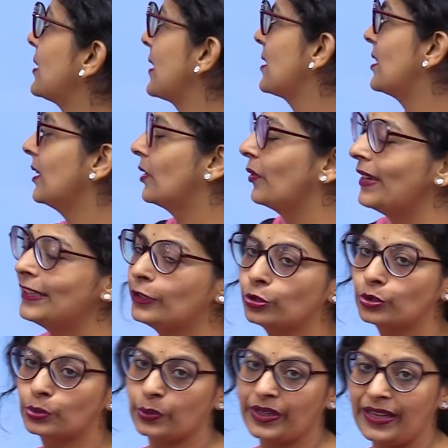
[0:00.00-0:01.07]
63
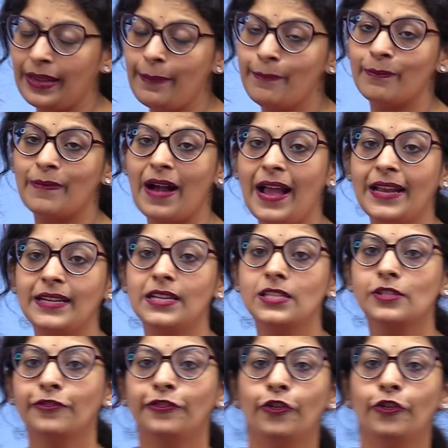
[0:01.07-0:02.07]
into 3 minus